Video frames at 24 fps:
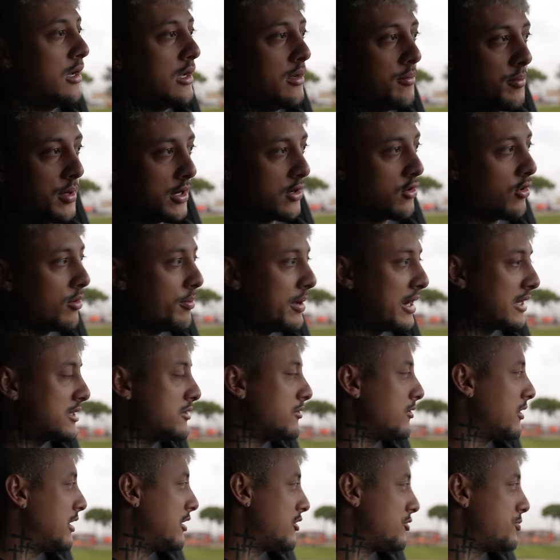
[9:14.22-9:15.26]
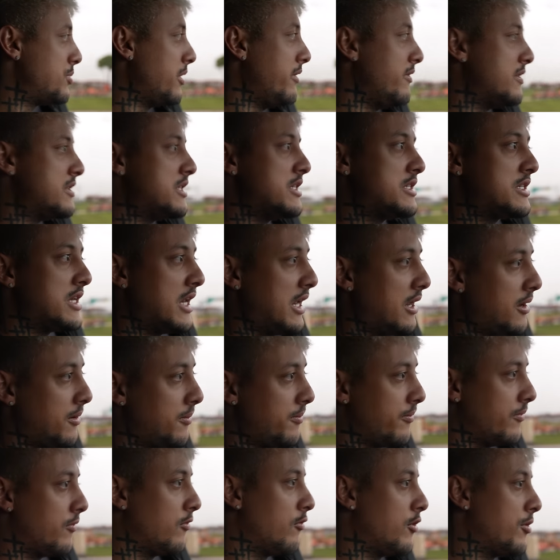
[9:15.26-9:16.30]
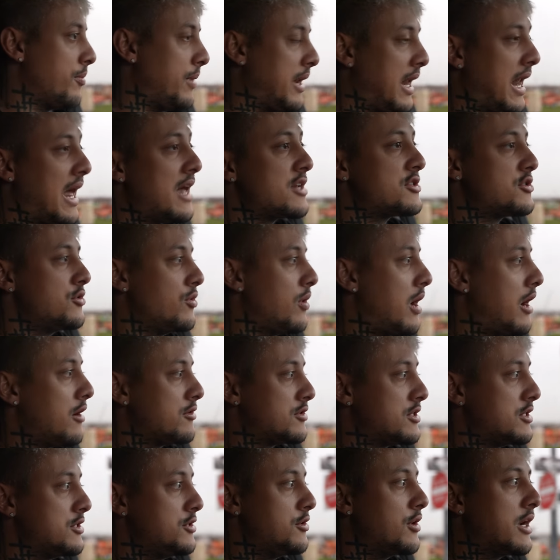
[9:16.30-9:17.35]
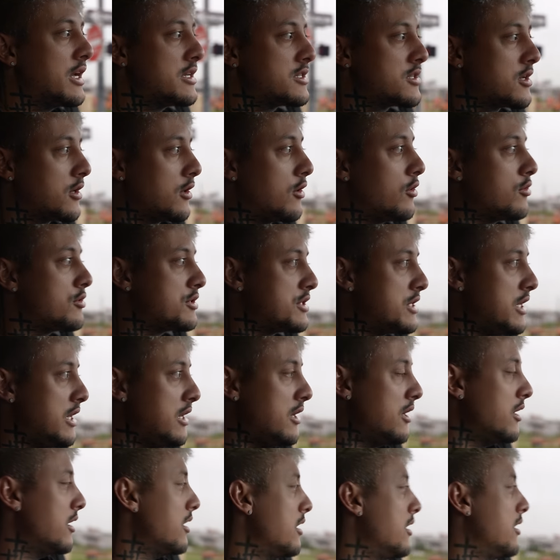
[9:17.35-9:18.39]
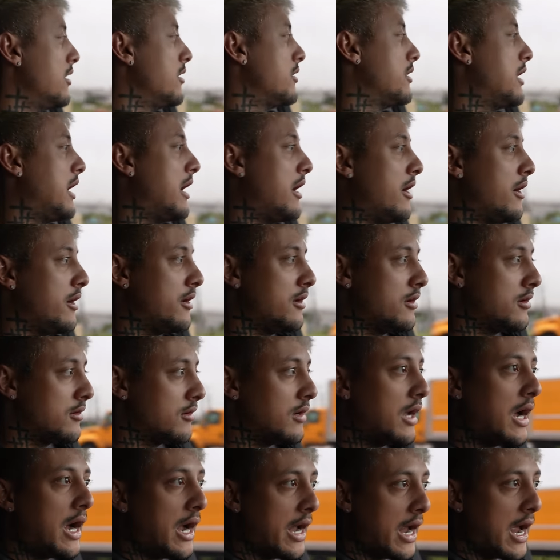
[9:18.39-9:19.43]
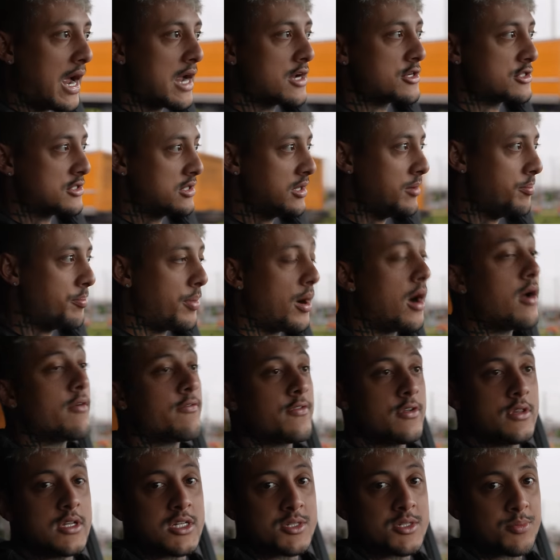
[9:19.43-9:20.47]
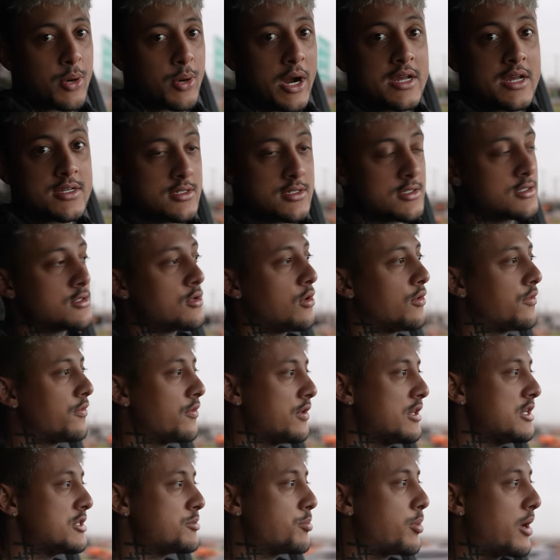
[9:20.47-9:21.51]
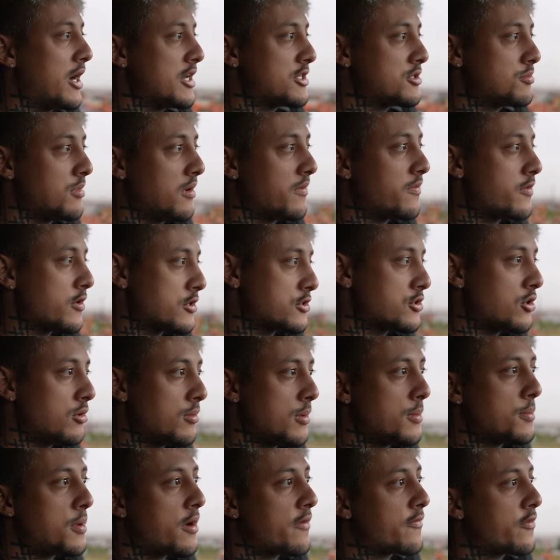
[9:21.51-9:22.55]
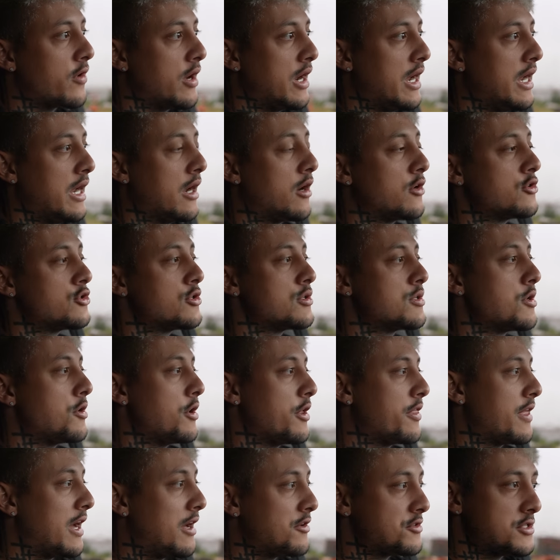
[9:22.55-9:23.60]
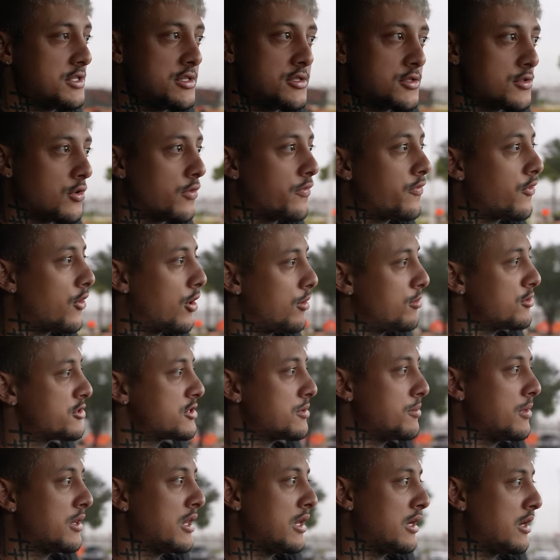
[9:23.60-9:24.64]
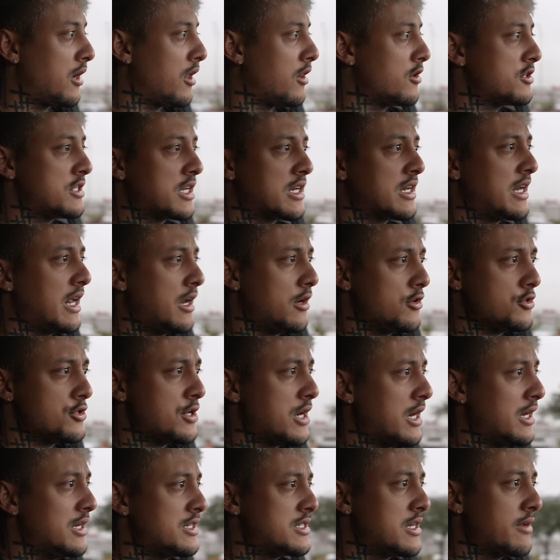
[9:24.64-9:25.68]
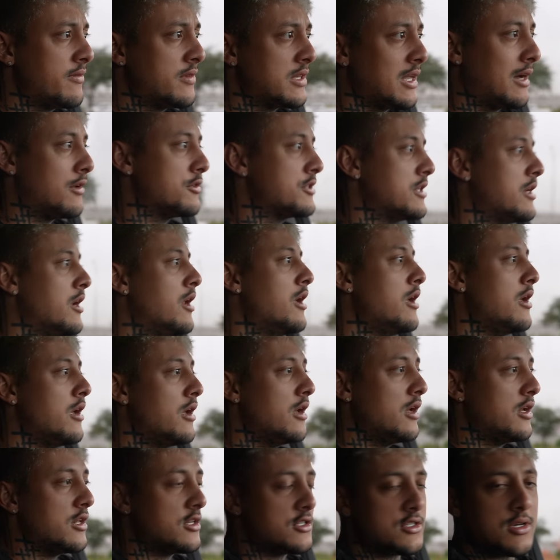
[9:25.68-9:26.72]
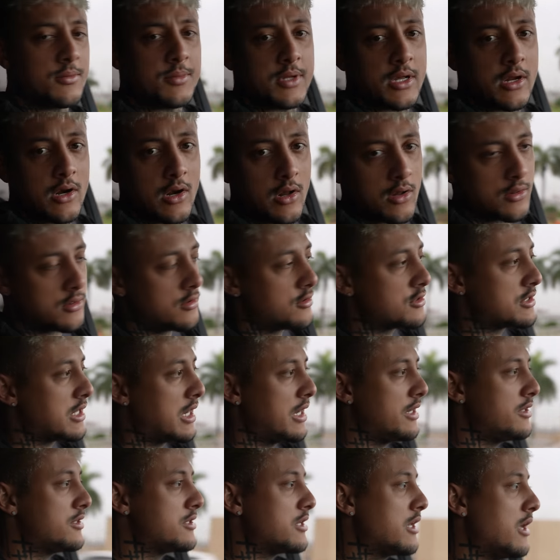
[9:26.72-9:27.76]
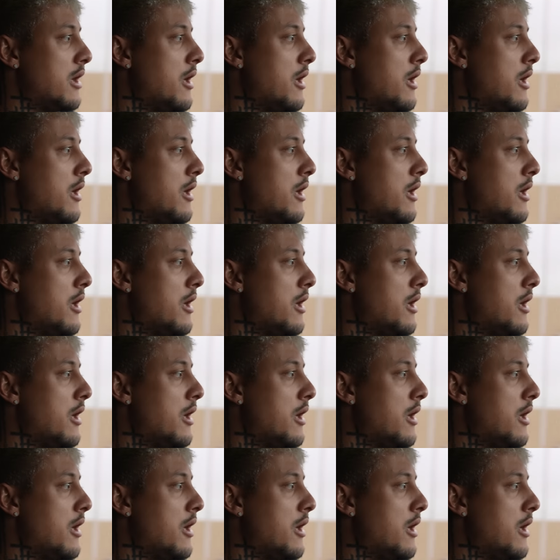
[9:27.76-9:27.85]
But going back to what I was previously saying, with my last two houses, you guys could go see that I actually bought for this price and sold for this price. My first home I bought for 830,000, sold for almost a million dollars, like 997,000, something along those lines.